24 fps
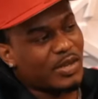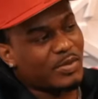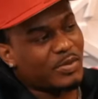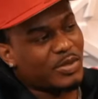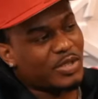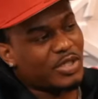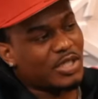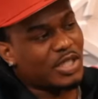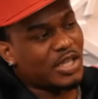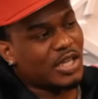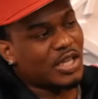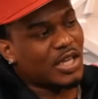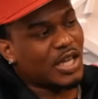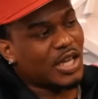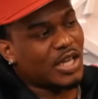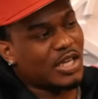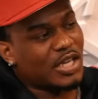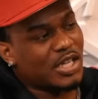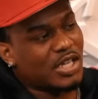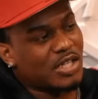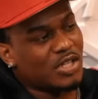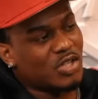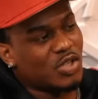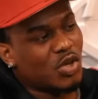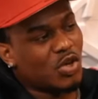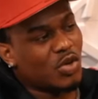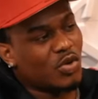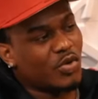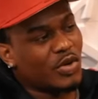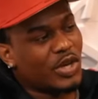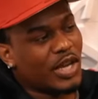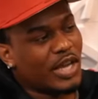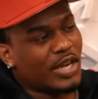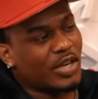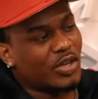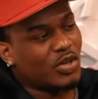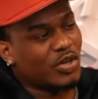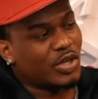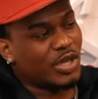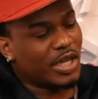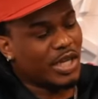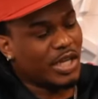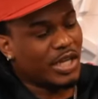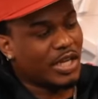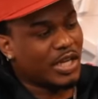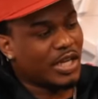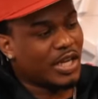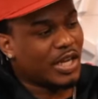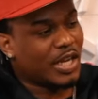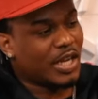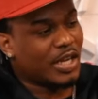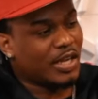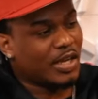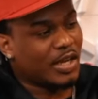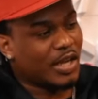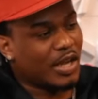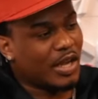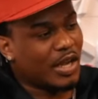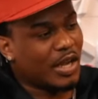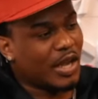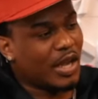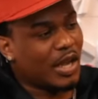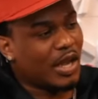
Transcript: I be seeing y'all niggas going at it on the internet